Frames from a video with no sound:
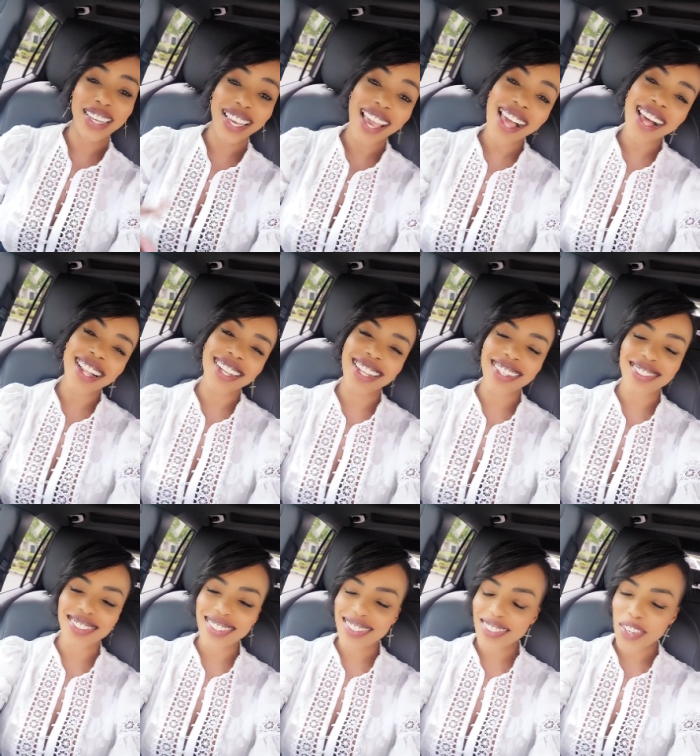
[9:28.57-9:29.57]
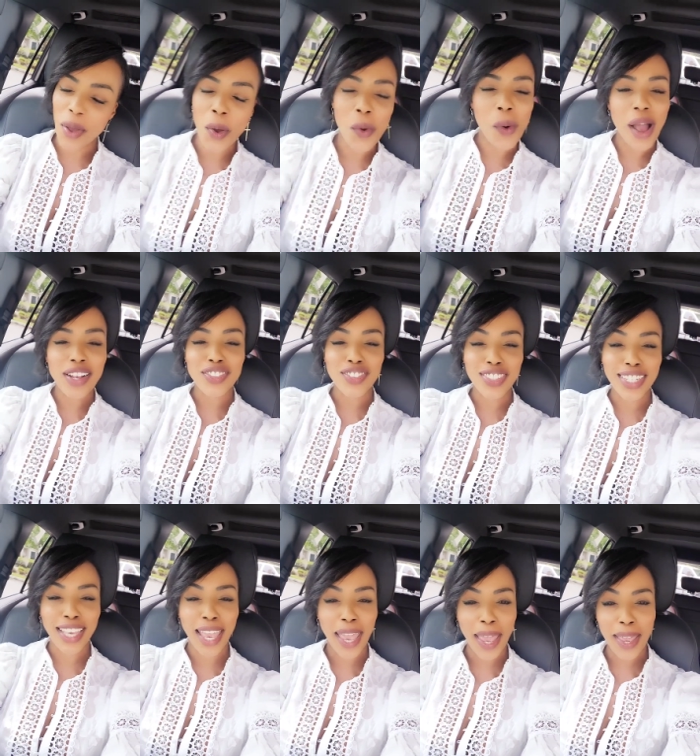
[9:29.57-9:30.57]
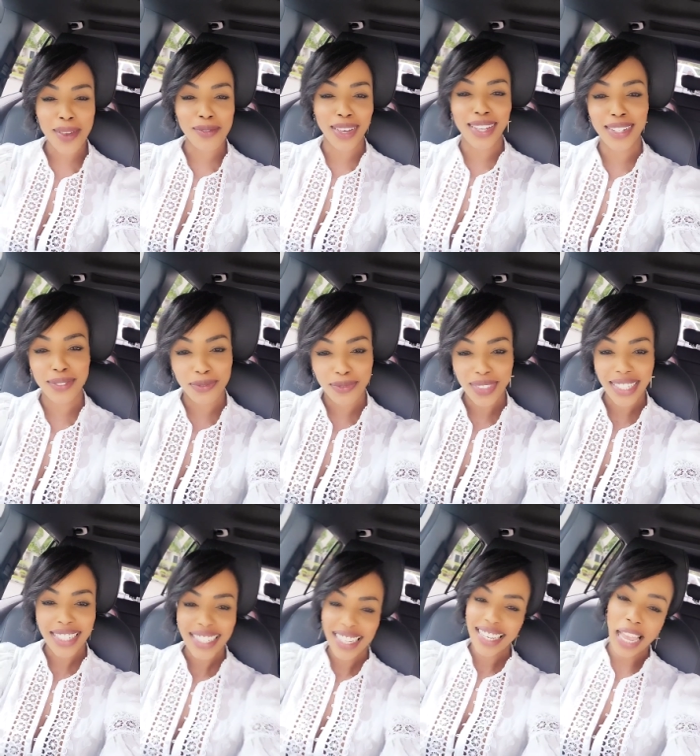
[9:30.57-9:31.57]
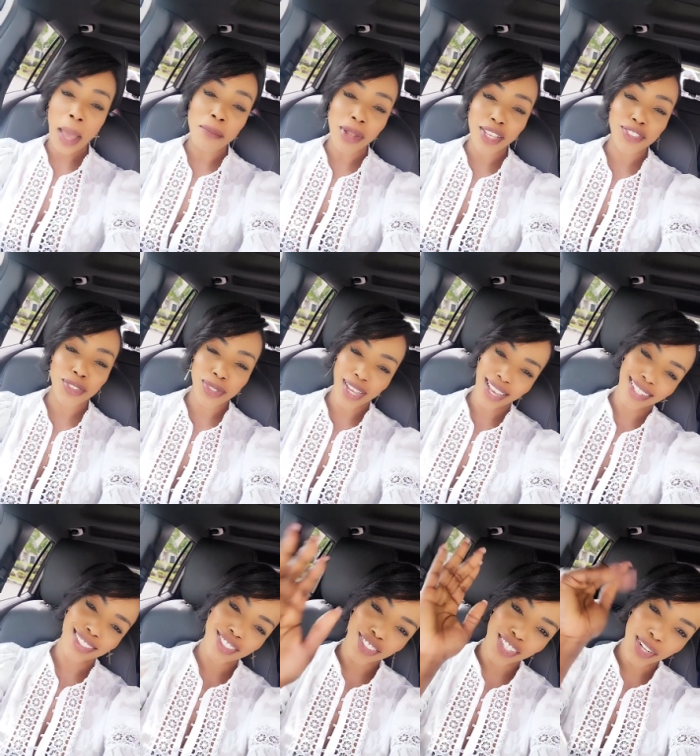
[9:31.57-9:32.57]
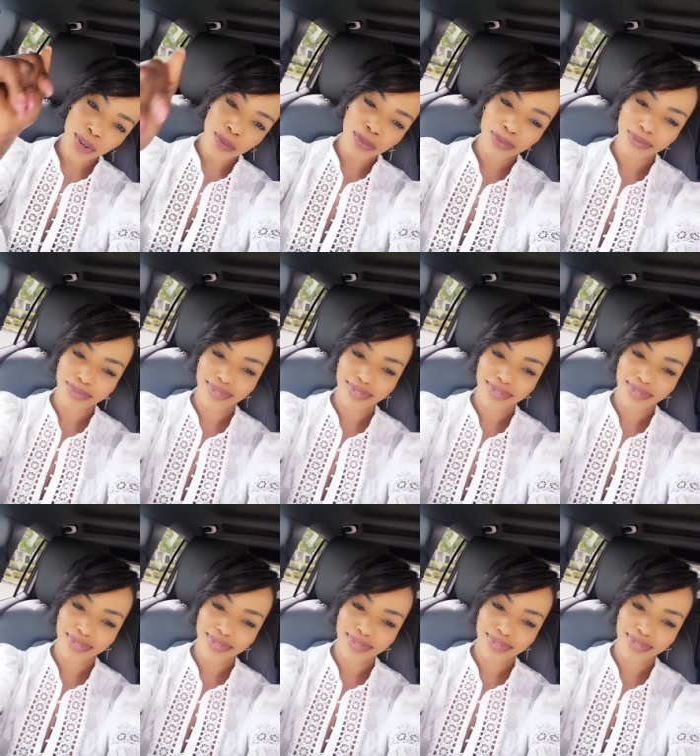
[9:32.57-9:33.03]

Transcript: But yeah, let's just go watch the game and God bless you guys. Shalom.